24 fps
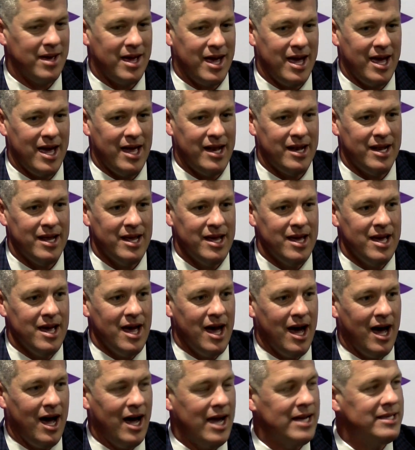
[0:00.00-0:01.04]
And
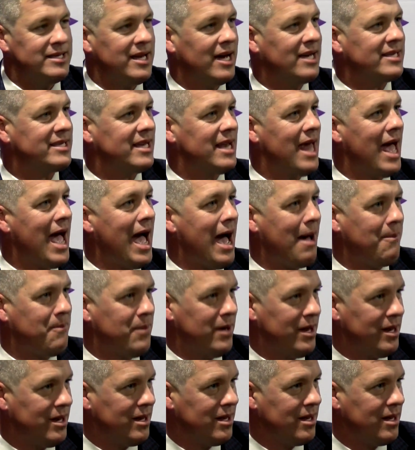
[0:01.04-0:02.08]
it doesn't
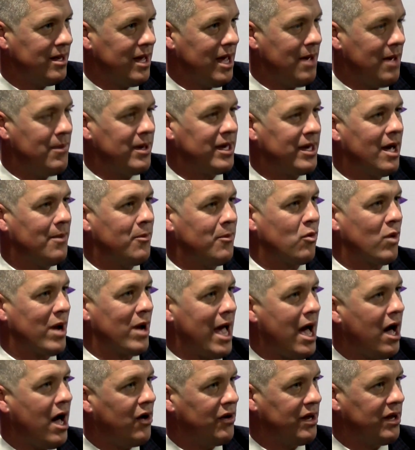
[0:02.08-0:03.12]
happen and become a
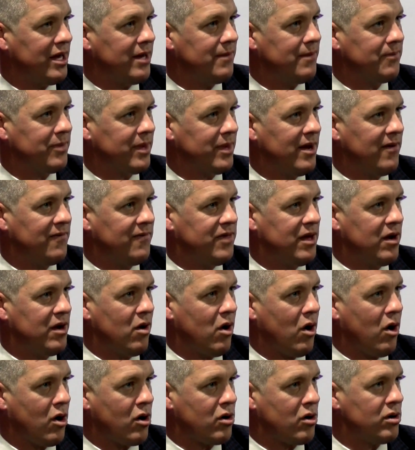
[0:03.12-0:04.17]
reality if
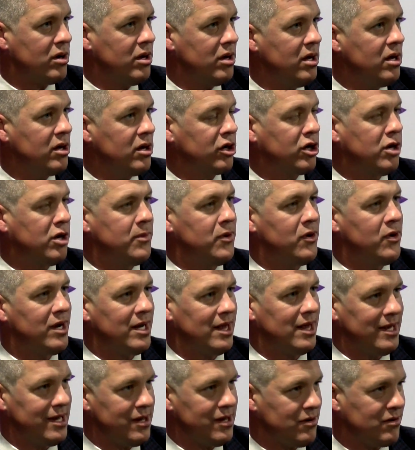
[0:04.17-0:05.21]
there aren't
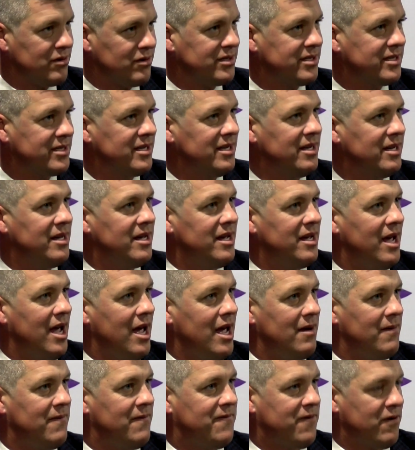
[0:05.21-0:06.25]
community leaders
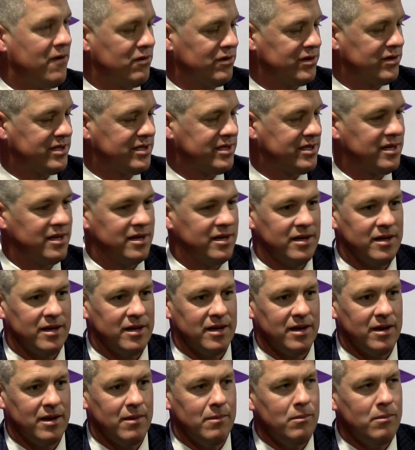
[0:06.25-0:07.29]
and first
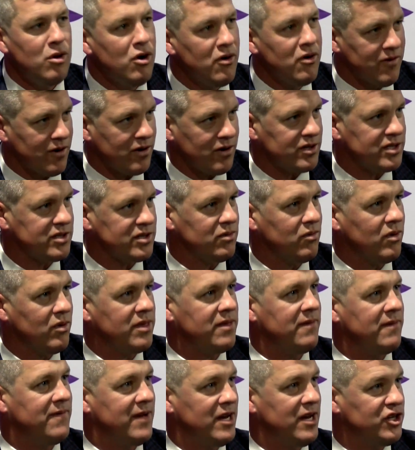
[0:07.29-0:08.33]
movers
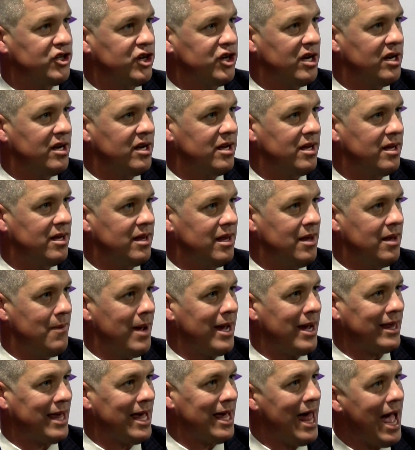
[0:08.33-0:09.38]
with a vision that
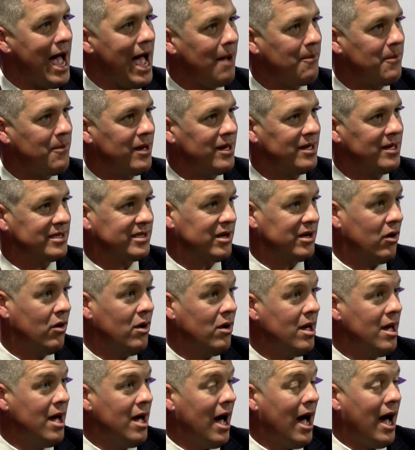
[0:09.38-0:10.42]
make that happen. And
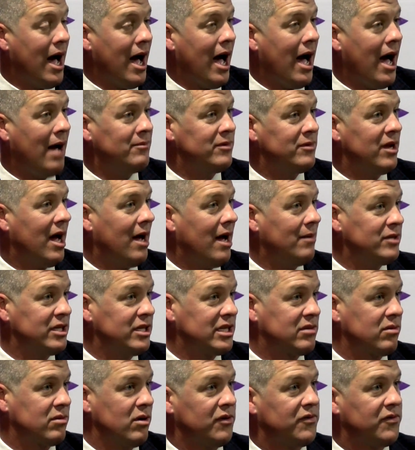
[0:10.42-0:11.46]
so I'm
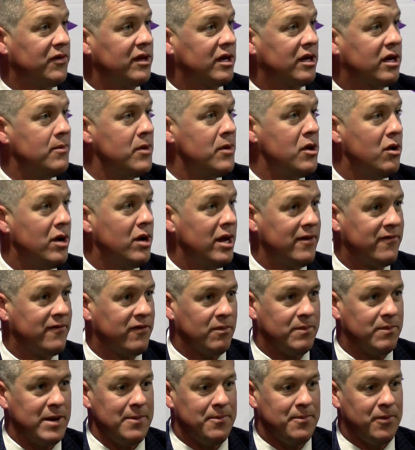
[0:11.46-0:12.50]
just thrilled for the community,
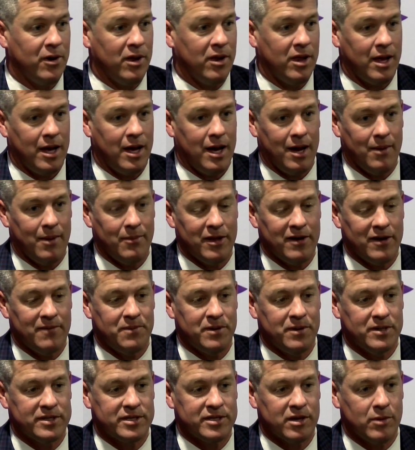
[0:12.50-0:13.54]
for people that have
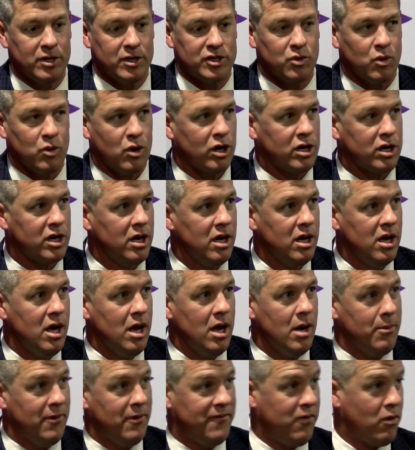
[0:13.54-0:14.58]
put so much work
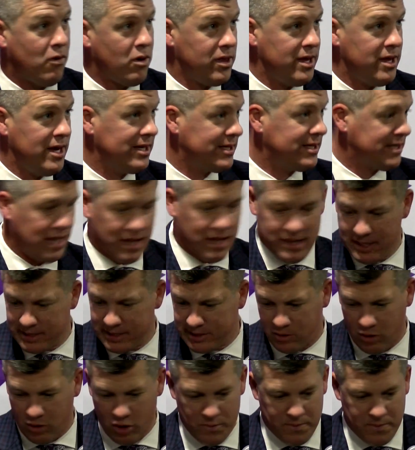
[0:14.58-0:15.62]
before
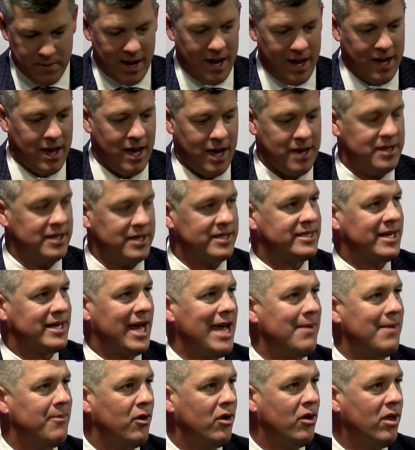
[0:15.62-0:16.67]
this group at this
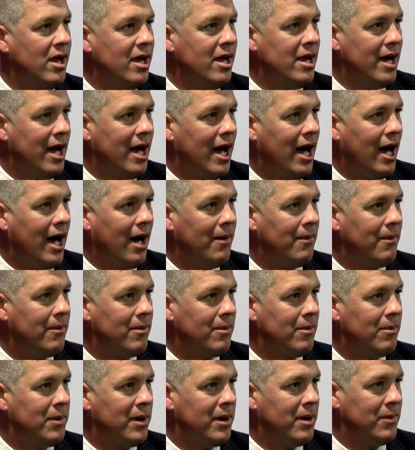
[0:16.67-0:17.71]
table.
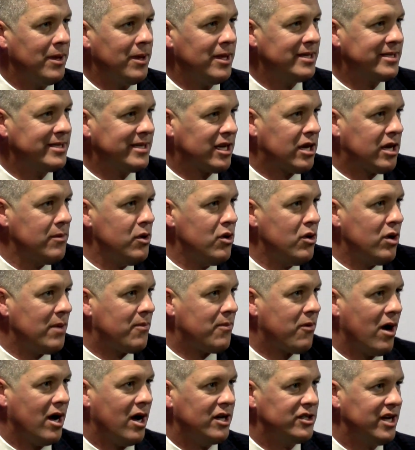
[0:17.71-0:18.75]
But this is a community
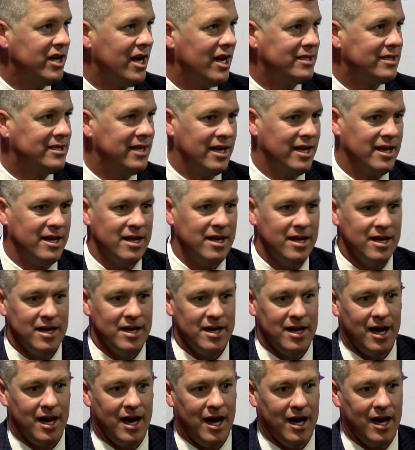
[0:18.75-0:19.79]
project, and
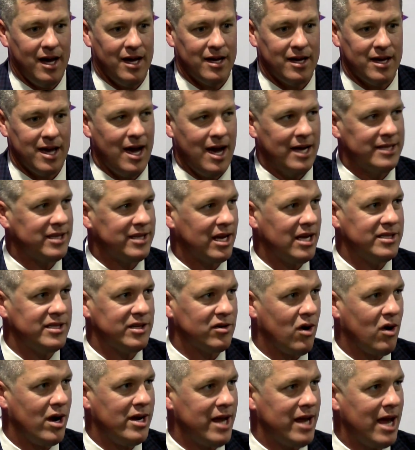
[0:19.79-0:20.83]
it's a
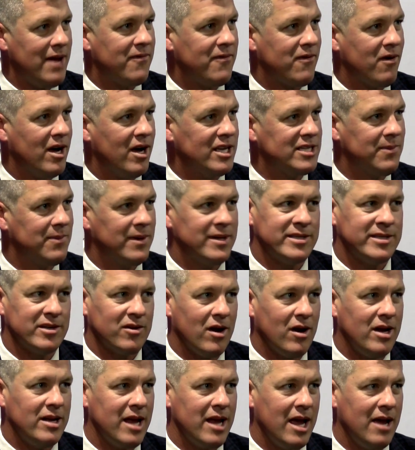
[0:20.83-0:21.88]
great day for us, but it's a
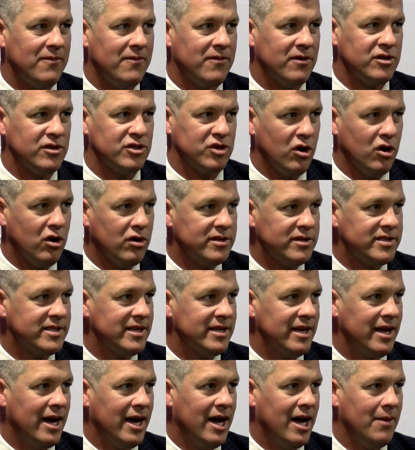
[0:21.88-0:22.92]
great day for the
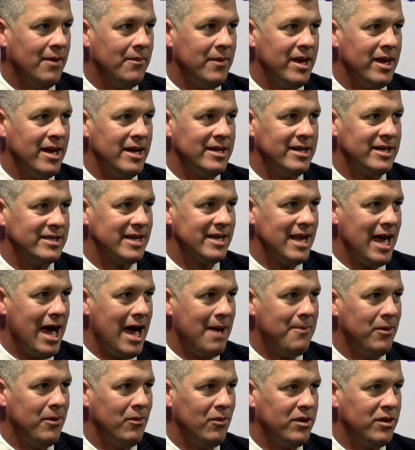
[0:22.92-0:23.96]
Shoals, and it doesn't
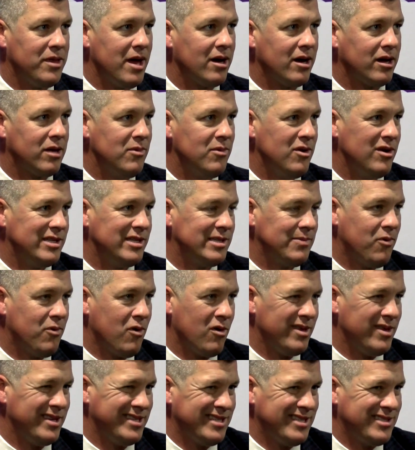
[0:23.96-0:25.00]
happen without community
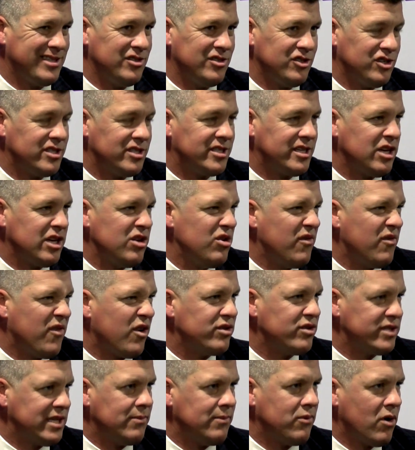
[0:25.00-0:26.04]
support. This isn't just a
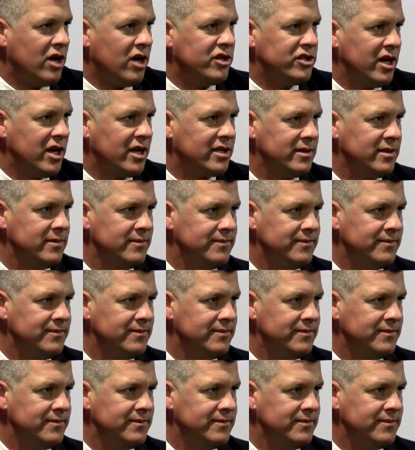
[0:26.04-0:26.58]
university project.